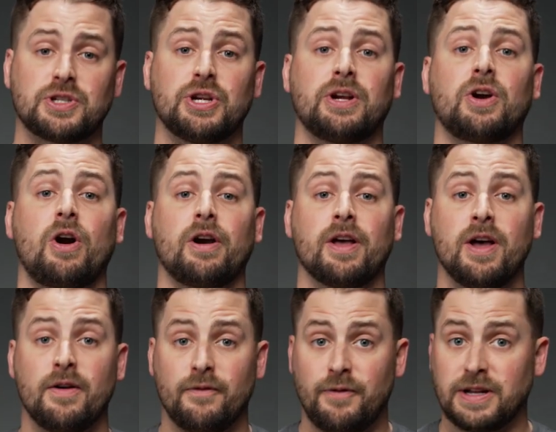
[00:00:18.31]
shin guard
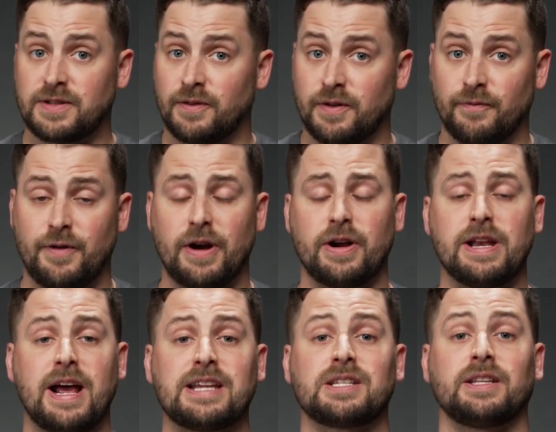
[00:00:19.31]
fits very
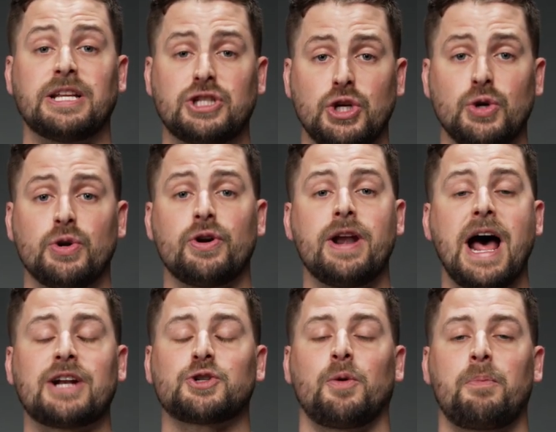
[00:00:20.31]
nicely to your
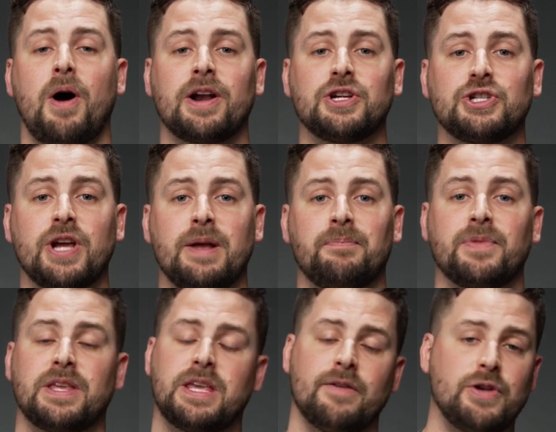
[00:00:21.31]
natural body shape,
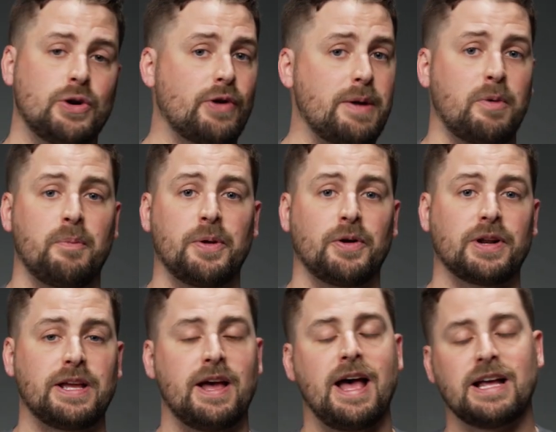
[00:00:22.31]
giving you great
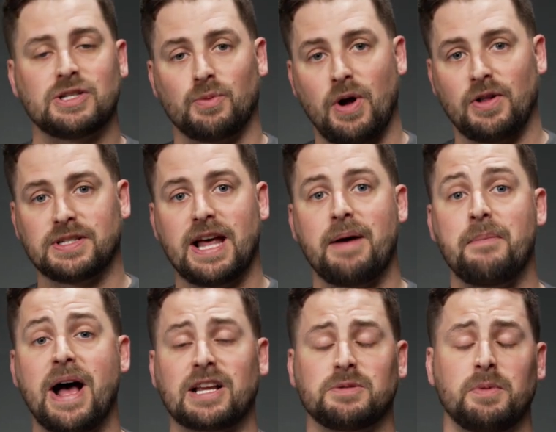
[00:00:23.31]
mobility as well as that
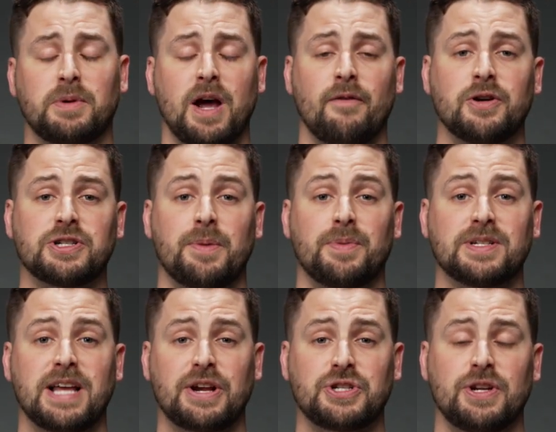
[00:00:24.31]
maximum coverage and
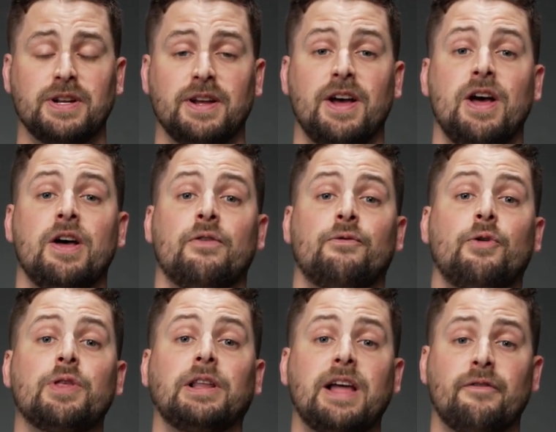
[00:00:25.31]
protection.
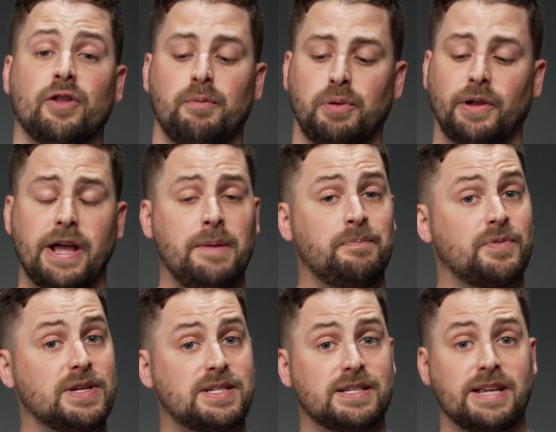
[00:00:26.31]
For the level of play,
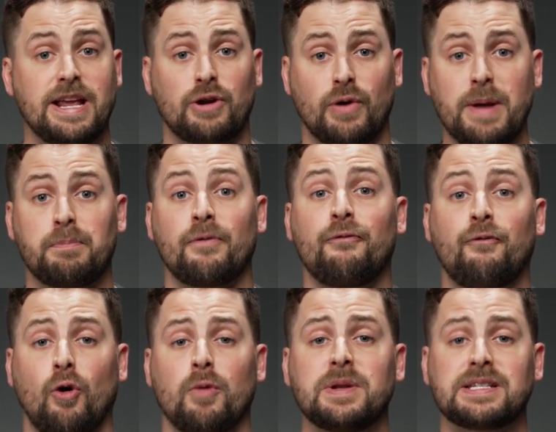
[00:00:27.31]
this is a great
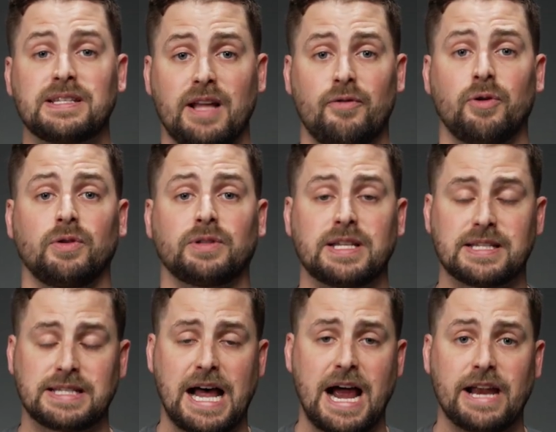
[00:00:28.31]
performance level
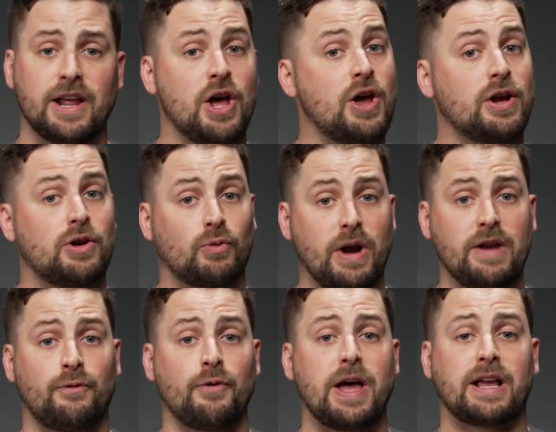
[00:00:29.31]
design, great
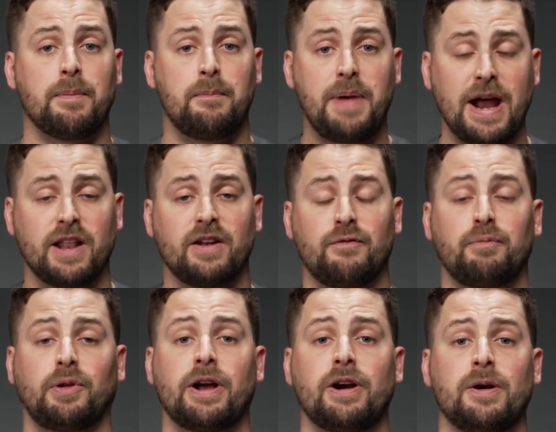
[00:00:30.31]
for that competitive
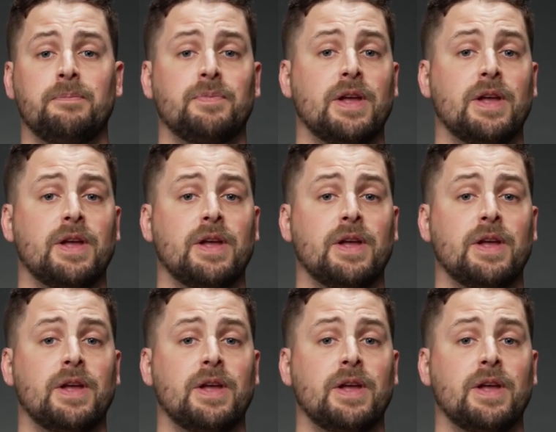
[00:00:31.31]
player,